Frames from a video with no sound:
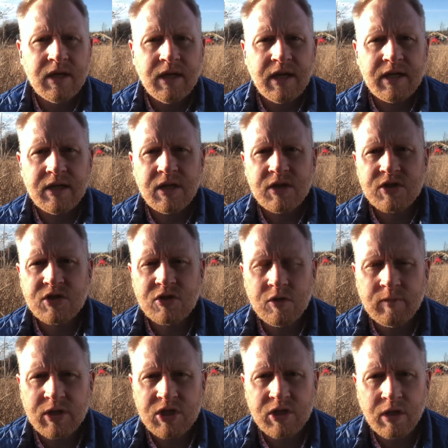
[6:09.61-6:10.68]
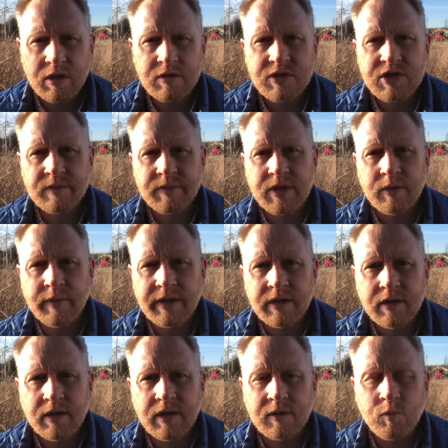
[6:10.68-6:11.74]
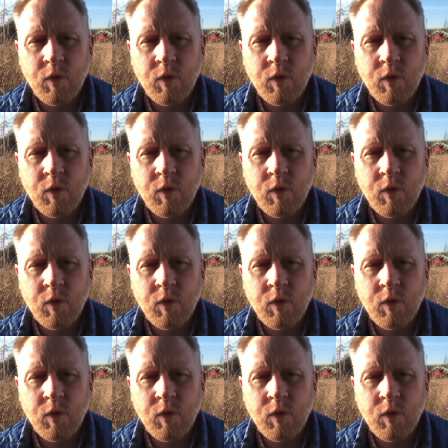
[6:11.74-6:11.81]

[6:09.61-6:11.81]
and so much hardship going on?